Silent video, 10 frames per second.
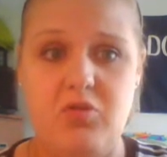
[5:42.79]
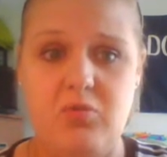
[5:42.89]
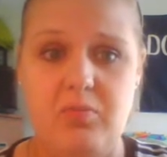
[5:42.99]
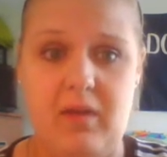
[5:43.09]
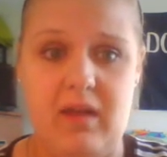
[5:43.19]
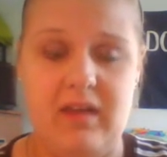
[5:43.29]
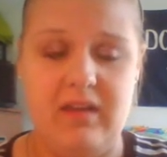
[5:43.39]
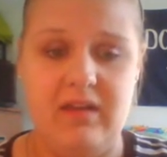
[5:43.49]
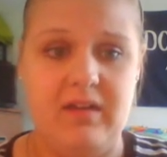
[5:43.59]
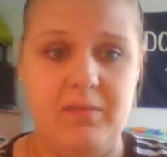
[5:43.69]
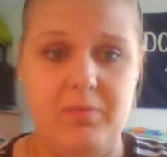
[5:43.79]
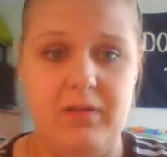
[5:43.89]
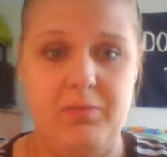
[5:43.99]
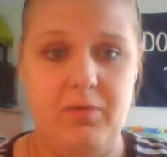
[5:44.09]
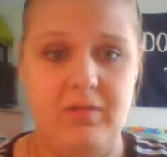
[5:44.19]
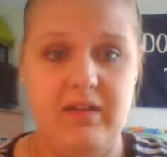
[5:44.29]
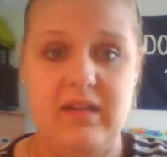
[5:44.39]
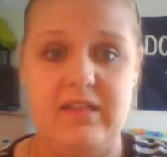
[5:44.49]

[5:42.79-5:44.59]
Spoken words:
to make it a complete protein.